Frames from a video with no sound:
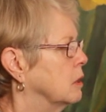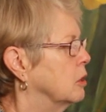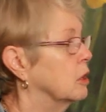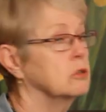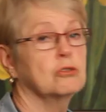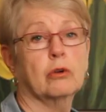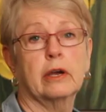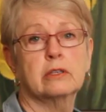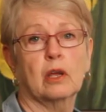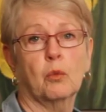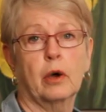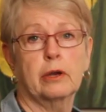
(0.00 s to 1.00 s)
not as dry as
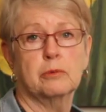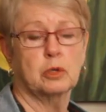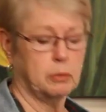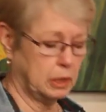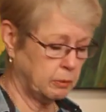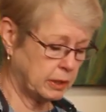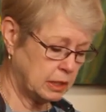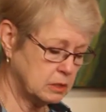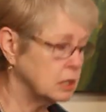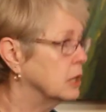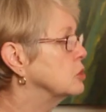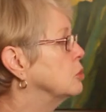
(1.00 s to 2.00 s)
I want him to be, but he's
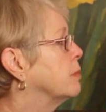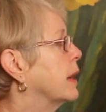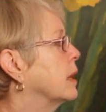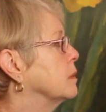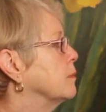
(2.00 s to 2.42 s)
not too bad.